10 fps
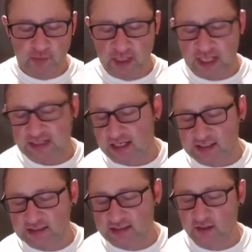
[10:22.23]
Not that I
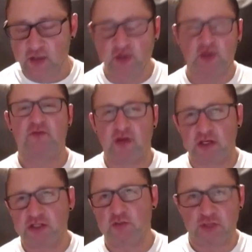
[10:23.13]
necessarily couldn't
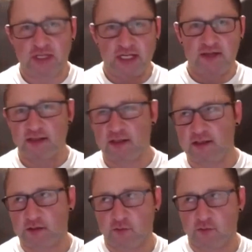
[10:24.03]
function with anything, you know,